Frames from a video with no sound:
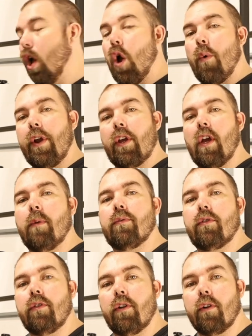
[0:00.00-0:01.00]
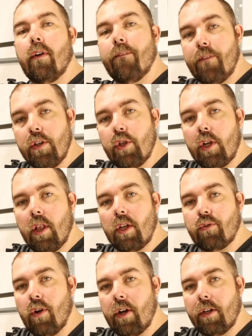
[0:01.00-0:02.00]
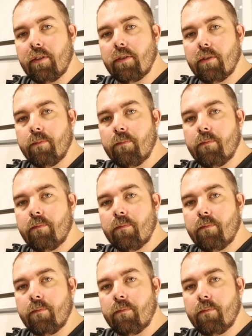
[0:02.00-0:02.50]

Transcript: when it comes to your fishing electronics.